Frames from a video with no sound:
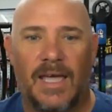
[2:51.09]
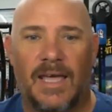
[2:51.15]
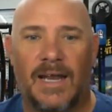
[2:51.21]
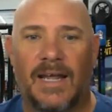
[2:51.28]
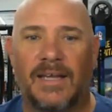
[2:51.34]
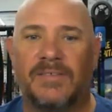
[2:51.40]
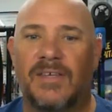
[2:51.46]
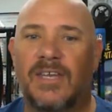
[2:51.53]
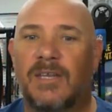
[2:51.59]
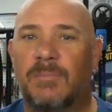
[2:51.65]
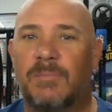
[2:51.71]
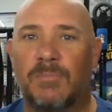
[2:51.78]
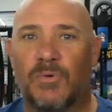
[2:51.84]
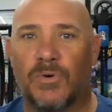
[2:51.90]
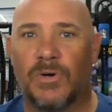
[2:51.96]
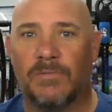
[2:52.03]
And I tend to be
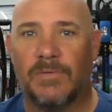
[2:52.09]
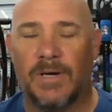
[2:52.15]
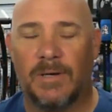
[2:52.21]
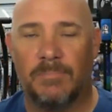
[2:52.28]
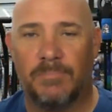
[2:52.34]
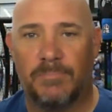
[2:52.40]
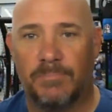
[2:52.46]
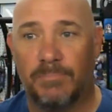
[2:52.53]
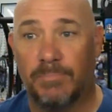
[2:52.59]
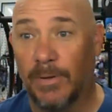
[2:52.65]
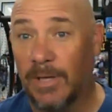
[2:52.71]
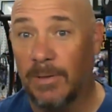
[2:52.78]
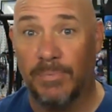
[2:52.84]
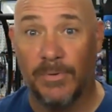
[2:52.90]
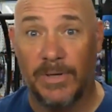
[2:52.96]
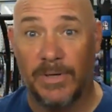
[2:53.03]
more of a
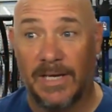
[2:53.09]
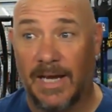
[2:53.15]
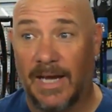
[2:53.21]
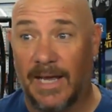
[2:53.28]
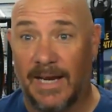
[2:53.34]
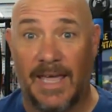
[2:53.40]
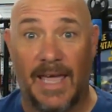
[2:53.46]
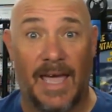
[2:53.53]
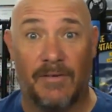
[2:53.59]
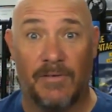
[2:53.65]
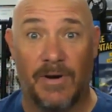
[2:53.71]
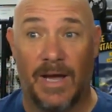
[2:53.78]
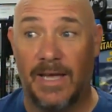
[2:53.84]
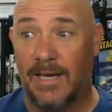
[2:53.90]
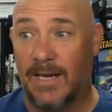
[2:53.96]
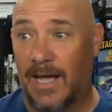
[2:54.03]
bullet point kind of cat,
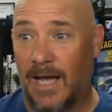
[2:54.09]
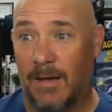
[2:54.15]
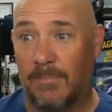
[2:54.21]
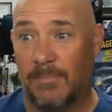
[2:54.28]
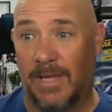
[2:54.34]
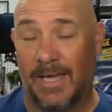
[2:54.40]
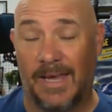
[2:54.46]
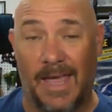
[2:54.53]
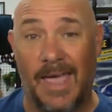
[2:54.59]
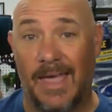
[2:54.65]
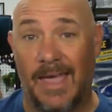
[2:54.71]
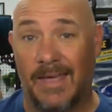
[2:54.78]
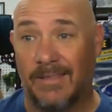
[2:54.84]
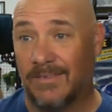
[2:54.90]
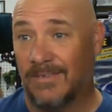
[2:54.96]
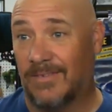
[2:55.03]
right? I'm like,
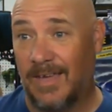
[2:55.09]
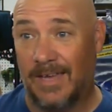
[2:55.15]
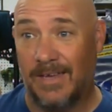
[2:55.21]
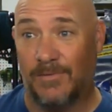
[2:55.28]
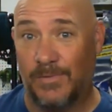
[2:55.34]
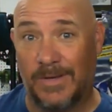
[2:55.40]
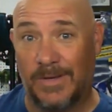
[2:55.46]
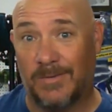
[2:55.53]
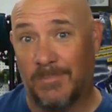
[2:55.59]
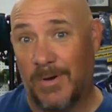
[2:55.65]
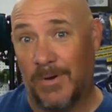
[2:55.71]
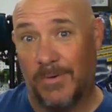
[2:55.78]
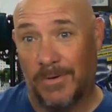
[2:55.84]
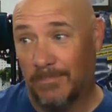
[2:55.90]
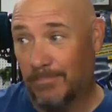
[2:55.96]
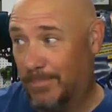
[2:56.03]
hey, this is how you fix a
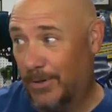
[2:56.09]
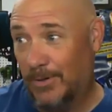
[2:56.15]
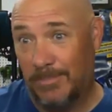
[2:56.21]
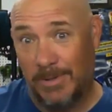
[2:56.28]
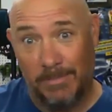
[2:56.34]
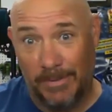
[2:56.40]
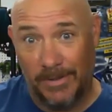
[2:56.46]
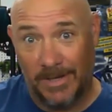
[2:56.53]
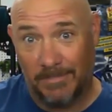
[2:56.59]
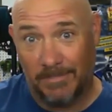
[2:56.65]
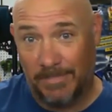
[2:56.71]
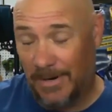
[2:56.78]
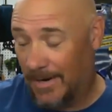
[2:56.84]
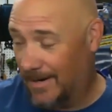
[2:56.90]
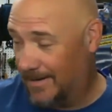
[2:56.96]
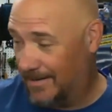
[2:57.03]
motor. Boom, you pull it
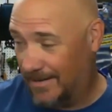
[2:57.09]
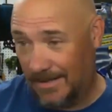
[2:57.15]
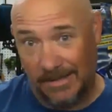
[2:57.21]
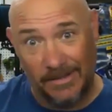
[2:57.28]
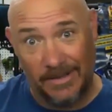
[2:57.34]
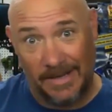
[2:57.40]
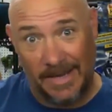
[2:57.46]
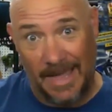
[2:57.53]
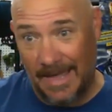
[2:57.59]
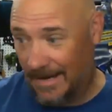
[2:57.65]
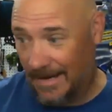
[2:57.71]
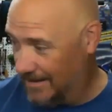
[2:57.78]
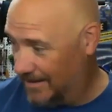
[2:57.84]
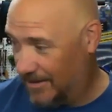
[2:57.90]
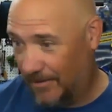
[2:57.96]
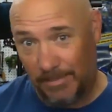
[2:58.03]
apart, you look at
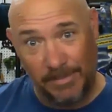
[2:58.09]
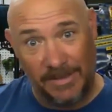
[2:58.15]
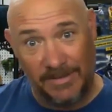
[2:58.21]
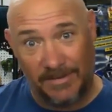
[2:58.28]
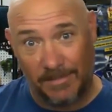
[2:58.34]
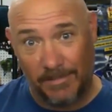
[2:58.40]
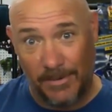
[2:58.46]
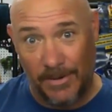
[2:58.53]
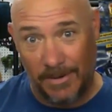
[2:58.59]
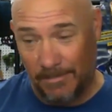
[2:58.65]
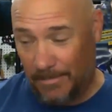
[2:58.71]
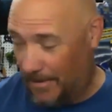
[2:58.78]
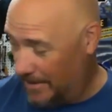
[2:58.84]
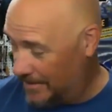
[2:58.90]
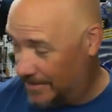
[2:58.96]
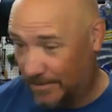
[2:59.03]
it, you replace the broken
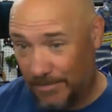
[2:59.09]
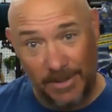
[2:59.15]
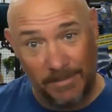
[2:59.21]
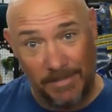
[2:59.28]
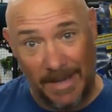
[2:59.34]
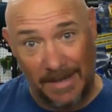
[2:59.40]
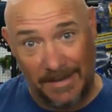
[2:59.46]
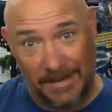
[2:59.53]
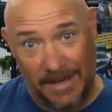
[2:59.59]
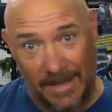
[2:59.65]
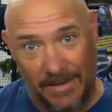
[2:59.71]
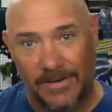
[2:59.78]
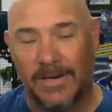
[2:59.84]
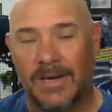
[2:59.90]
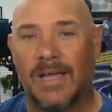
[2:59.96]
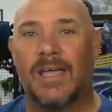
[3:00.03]
parts, you put it back
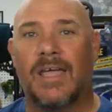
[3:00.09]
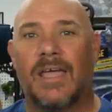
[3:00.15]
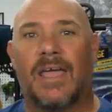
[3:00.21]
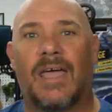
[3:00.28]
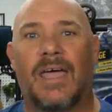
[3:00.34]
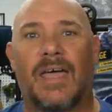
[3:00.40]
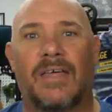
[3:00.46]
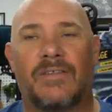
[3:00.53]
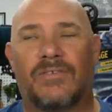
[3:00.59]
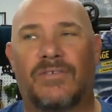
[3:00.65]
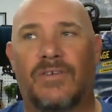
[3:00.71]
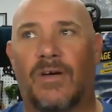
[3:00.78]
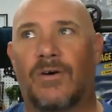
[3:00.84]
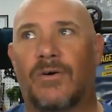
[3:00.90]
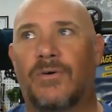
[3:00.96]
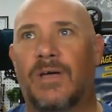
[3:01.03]
together. And
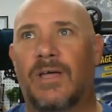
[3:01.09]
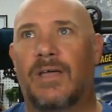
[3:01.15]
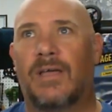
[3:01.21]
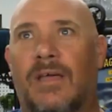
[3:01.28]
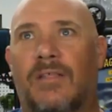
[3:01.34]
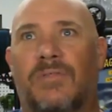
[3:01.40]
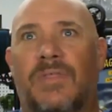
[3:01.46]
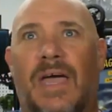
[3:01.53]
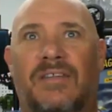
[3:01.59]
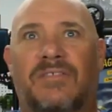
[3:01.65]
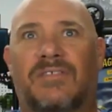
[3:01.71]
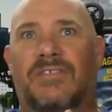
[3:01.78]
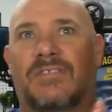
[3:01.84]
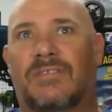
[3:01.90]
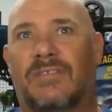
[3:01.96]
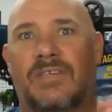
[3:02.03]
so
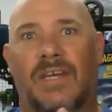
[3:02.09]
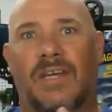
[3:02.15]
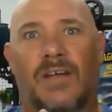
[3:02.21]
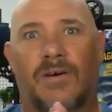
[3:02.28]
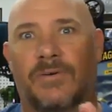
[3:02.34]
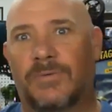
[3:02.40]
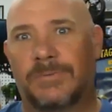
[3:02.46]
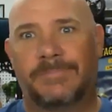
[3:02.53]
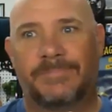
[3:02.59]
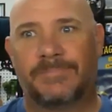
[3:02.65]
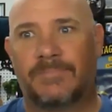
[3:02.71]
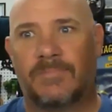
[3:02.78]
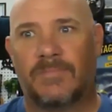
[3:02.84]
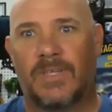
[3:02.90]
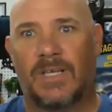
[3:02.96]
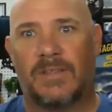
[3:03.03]
that's,
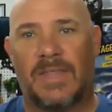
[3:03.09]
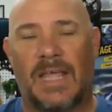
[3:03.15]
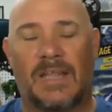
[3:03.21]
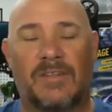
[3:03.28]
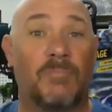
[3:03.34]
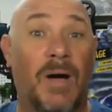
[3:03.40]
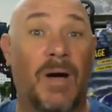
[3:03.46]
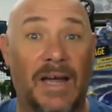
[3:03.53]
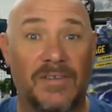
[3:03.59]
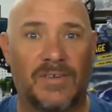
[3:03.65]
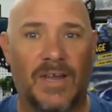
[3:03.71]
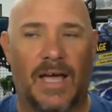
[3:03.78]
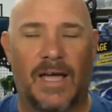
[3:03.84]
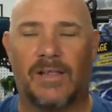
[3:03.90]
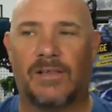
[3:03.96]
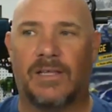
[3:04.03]
that's my
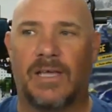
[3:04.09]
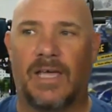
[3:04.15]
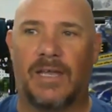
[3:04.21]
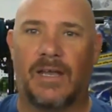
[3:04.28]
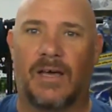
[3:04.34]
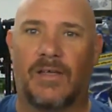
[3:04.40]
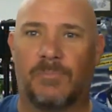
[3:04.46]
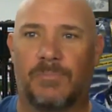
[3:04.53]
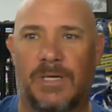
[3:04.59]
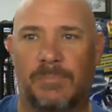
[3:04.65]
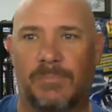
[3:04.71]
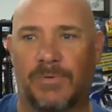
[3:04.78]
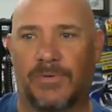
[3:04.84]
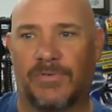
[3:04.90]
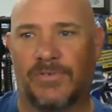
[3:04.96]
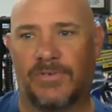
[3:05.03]
style, and other
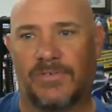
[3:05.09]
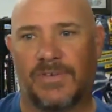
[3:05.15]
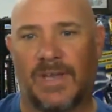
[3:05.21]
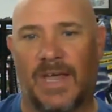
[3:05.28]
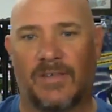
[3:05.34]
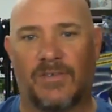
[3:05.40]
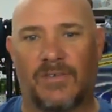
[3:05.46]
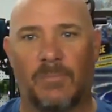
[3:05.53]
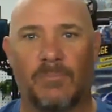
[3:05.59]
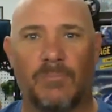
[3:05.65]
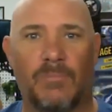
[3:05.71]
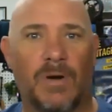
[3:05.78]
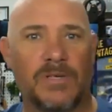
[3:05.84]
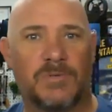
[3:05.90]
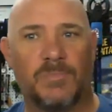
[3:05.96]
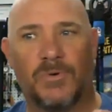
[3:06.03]
people's styles are
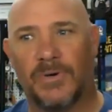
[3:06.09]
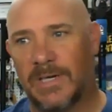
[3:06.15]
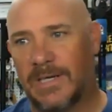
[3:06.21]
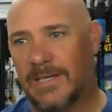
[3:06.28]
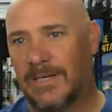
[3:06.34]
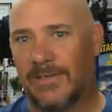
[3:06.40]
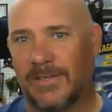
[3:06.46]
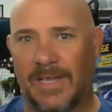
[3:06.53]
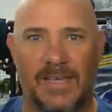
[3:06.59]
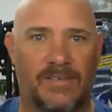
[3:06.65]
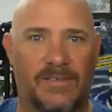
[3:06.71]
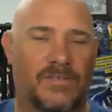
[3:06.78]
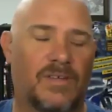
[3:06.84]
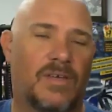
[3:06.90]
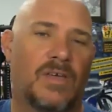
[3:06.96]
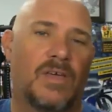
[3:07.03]
much more
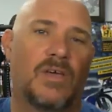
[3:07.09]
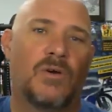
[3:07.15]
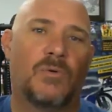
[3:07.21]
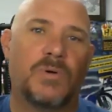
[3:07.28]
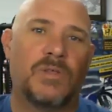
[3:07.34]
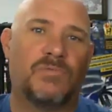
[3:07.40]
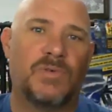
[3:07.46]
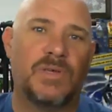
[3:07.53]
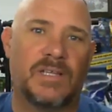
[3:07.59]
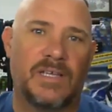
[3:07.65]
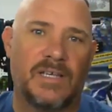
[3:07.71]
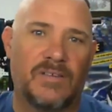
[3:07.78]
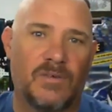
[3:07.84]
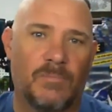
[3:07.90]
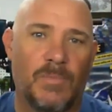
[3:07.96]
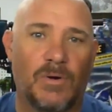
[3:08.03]
interlaced with
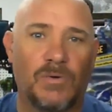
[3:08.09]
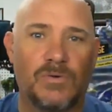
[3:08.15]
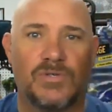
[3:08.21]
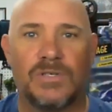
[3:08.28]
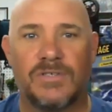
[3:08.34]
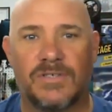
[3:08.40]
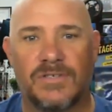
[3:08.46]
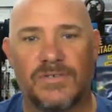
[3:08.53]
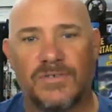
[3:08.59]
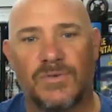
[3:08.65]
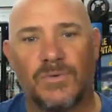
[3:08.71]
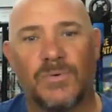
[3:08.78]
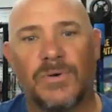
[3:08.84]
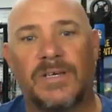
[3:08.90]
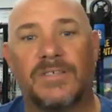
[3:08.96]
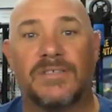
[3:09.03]
feelings, emotions, and
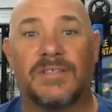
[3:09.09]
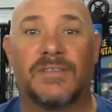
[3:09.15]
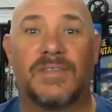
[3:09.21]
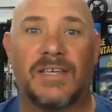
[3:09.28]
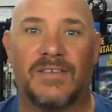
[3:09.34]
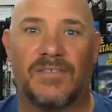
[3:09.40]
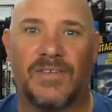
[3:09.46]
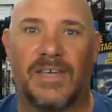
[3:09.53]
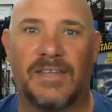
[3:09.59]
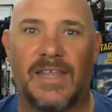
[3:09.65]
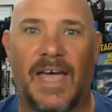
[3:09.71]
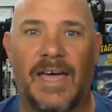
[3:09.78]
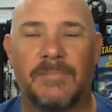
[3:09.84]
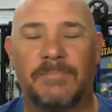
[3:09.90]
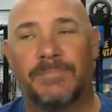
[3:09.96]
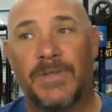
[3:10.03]
stories and things like
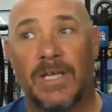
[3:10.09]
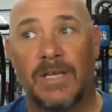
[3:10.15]
that.